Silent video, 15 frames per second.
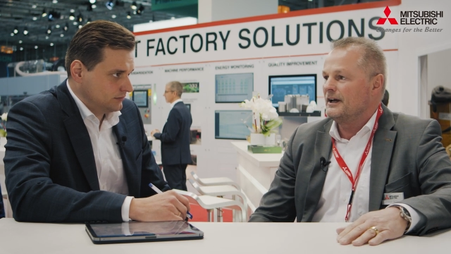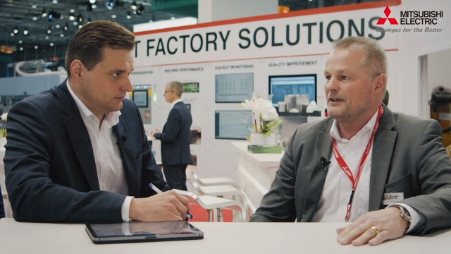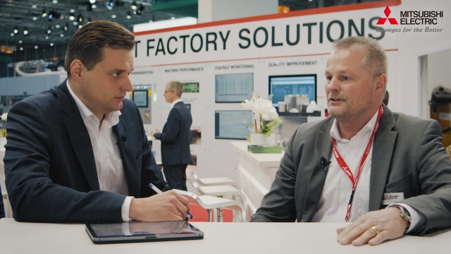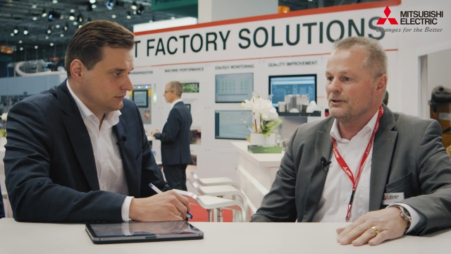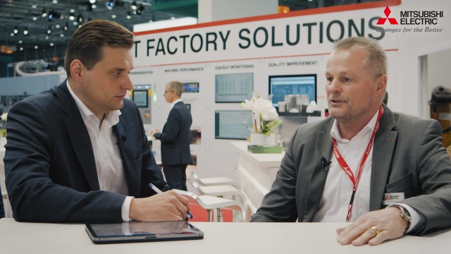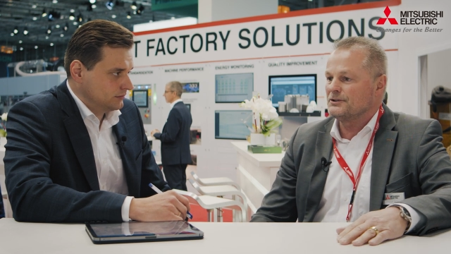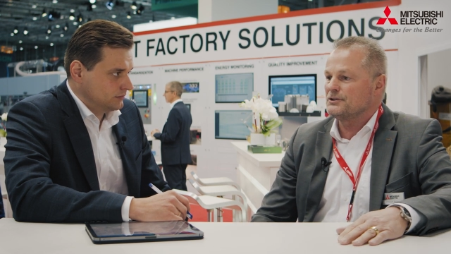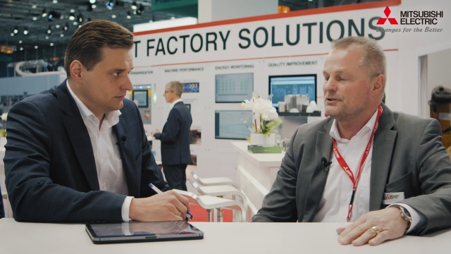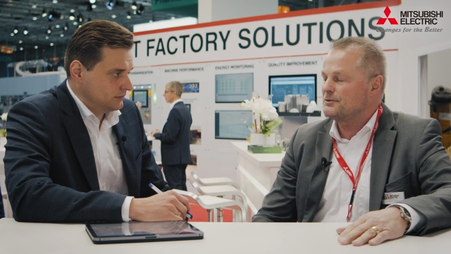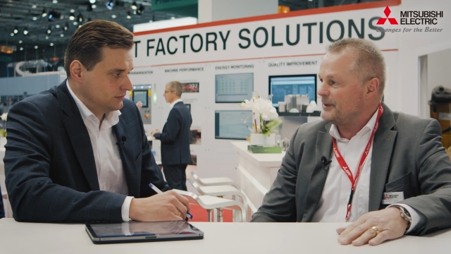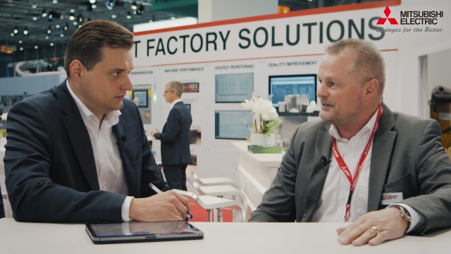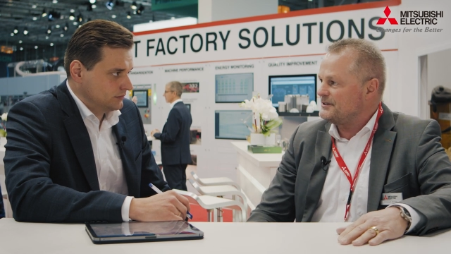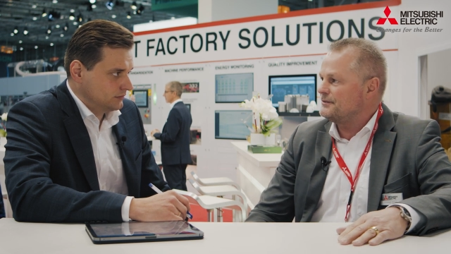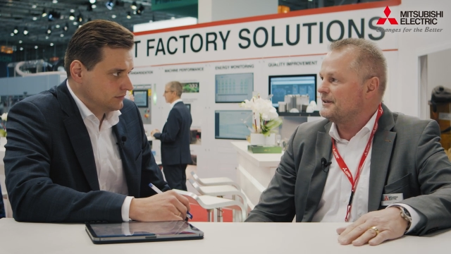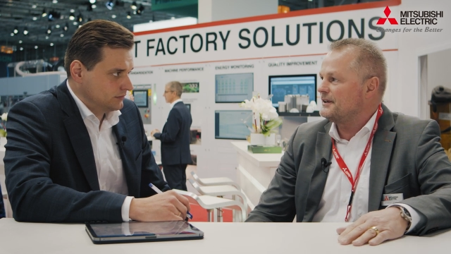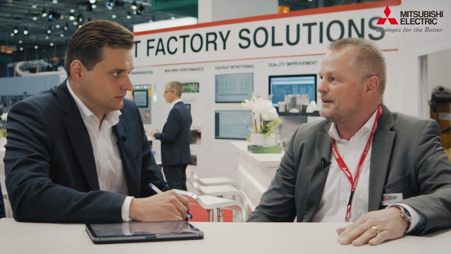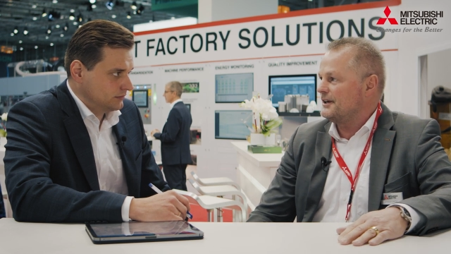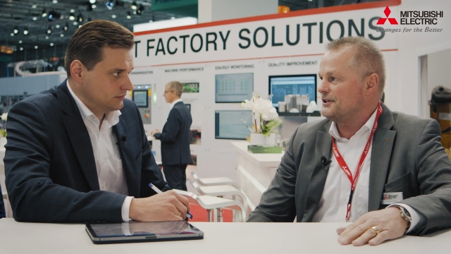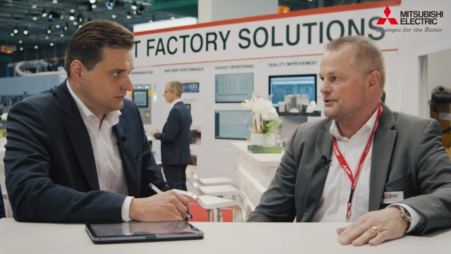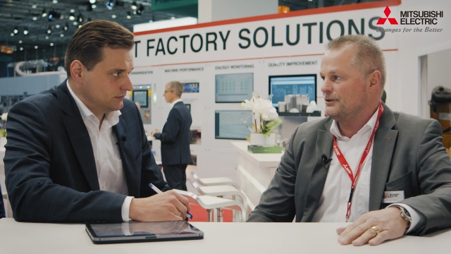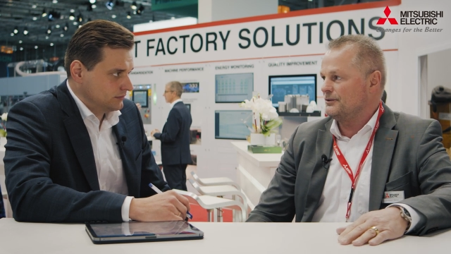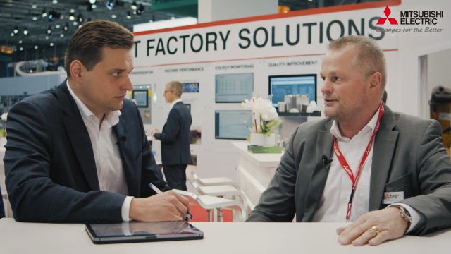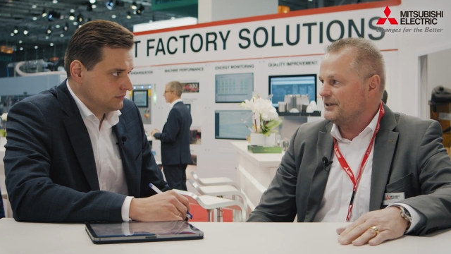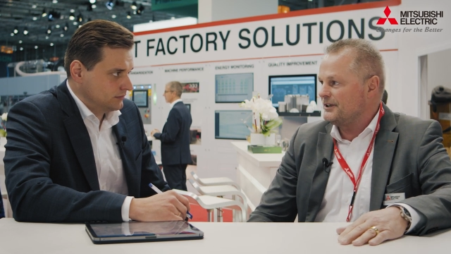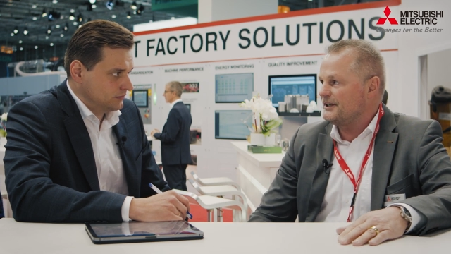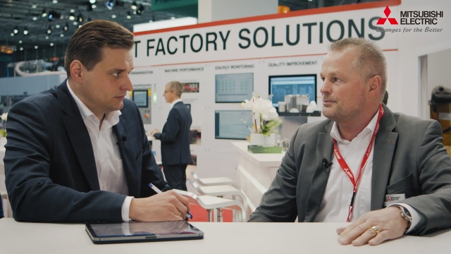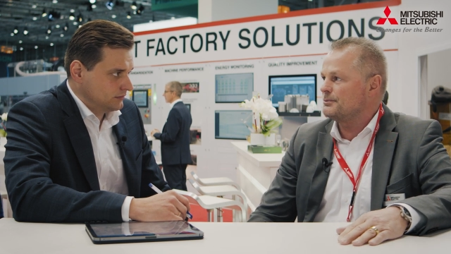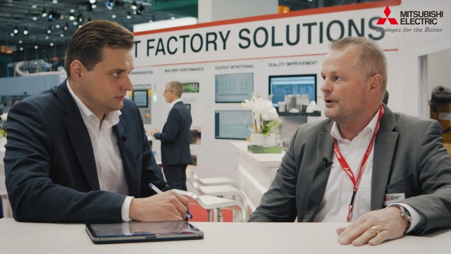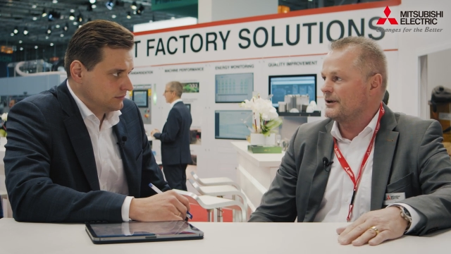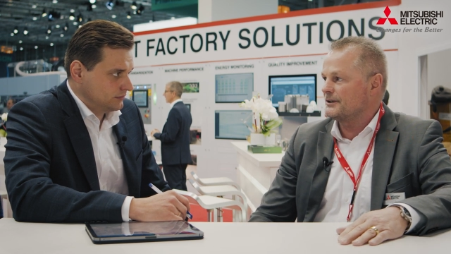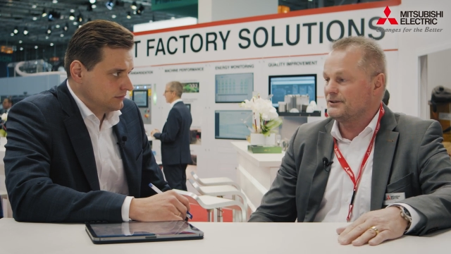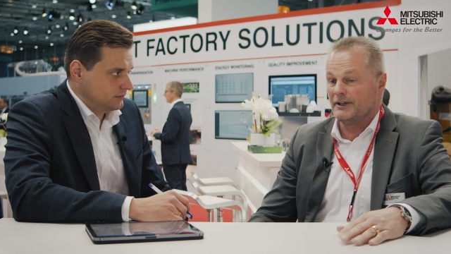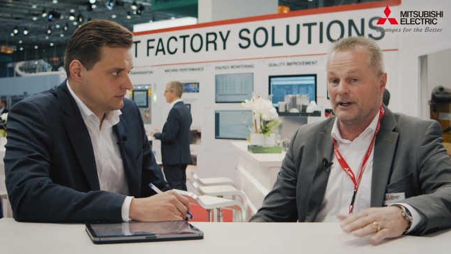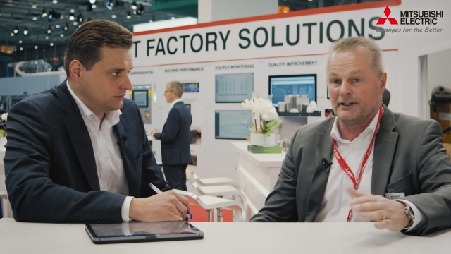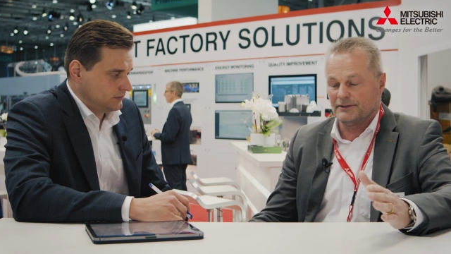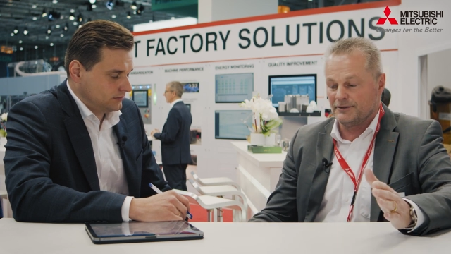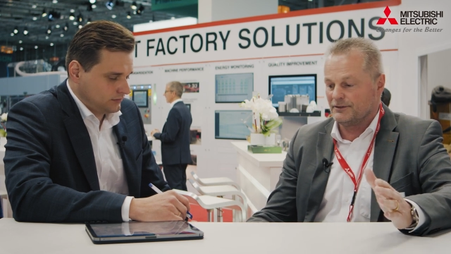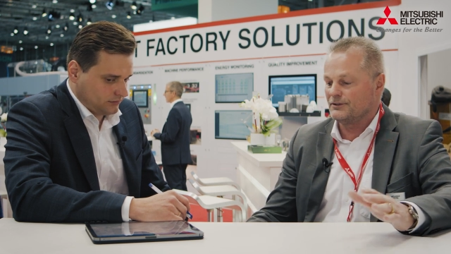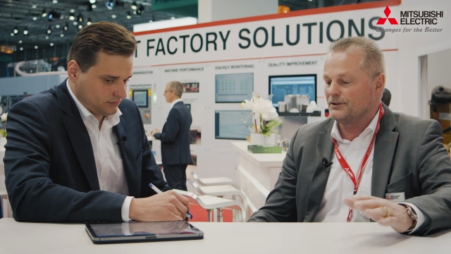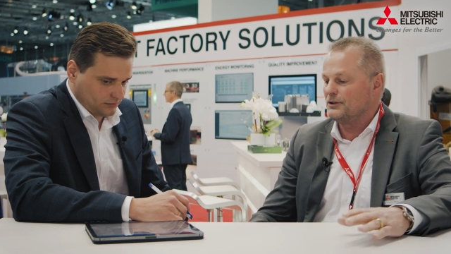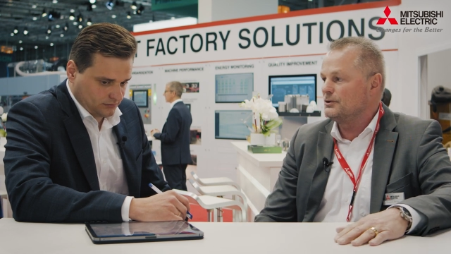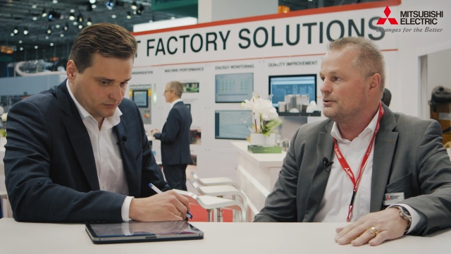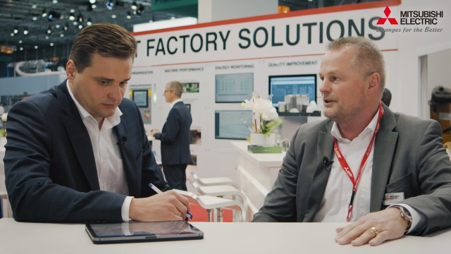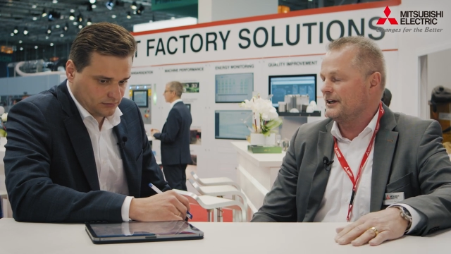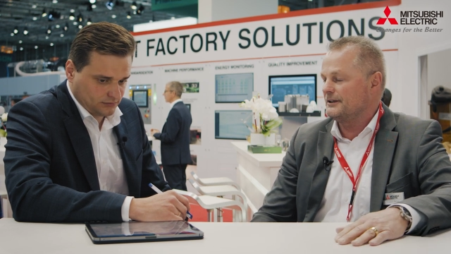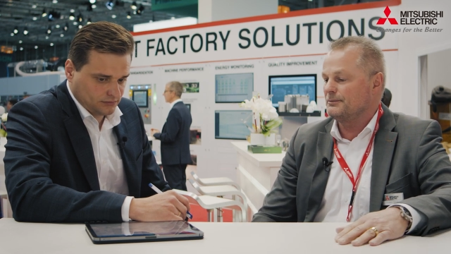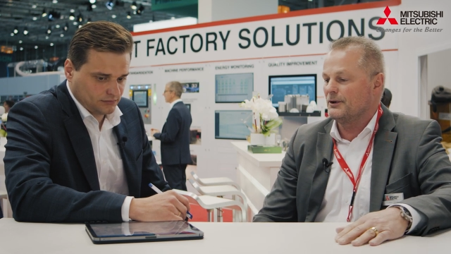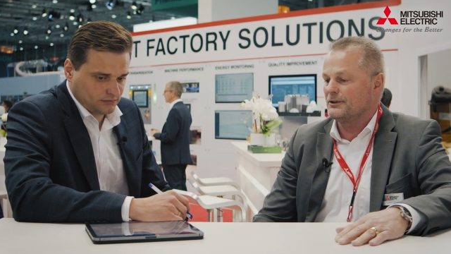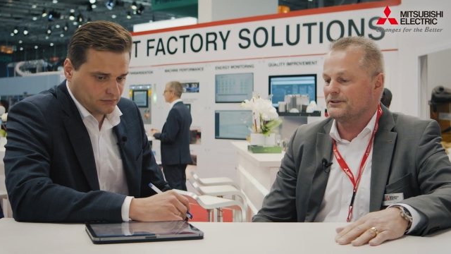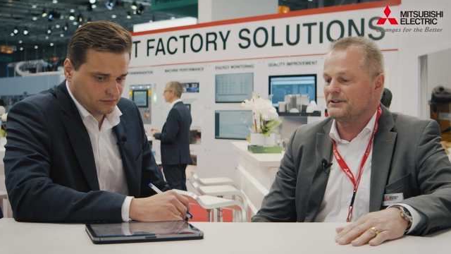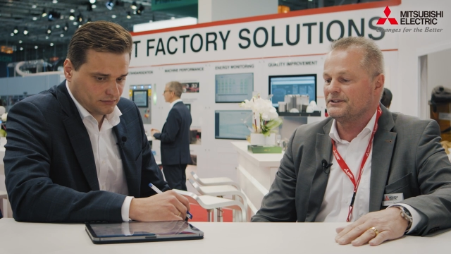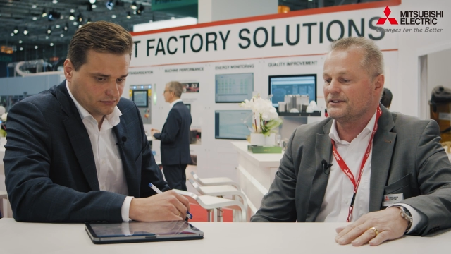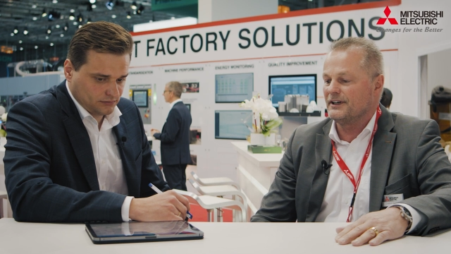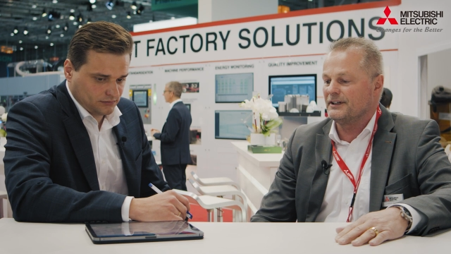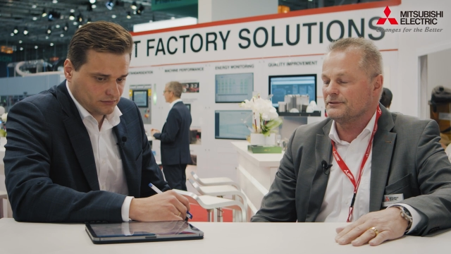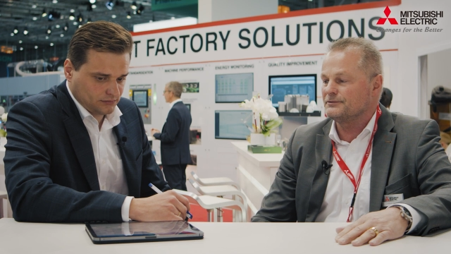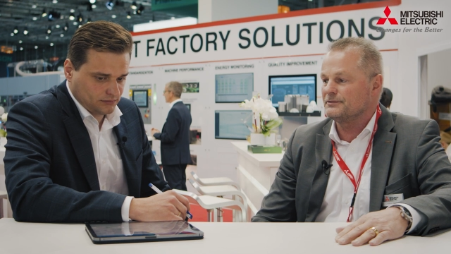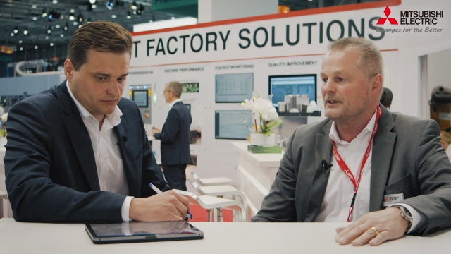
Speaker 1: and also specification of the networks and the new networks itself.